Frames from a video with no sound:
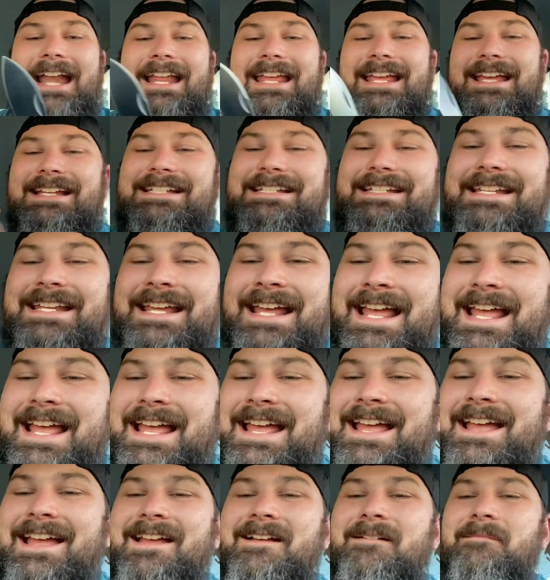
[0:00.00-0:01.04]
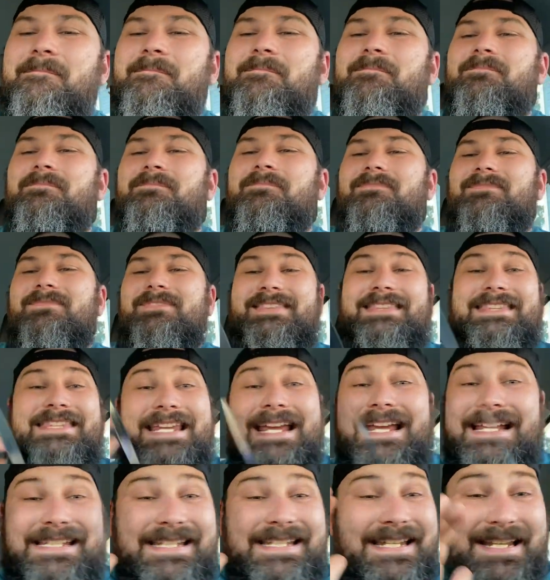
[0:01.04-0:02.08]
is
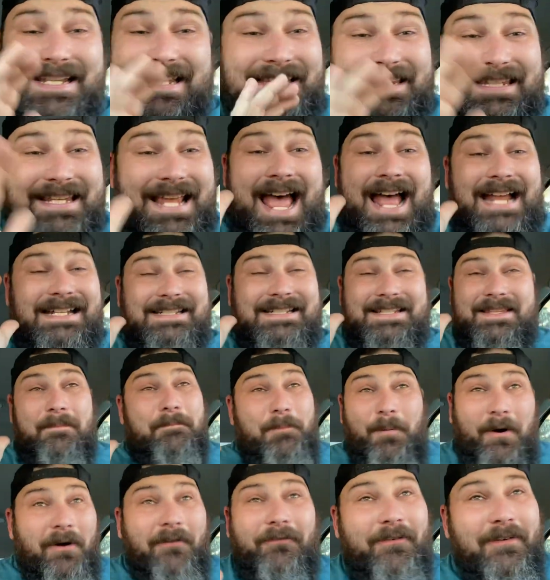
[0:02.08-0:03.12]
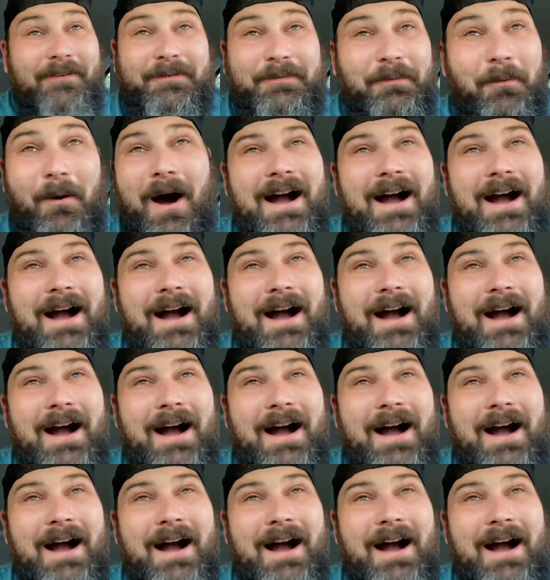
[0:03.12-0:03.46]
this is that's the perfect one.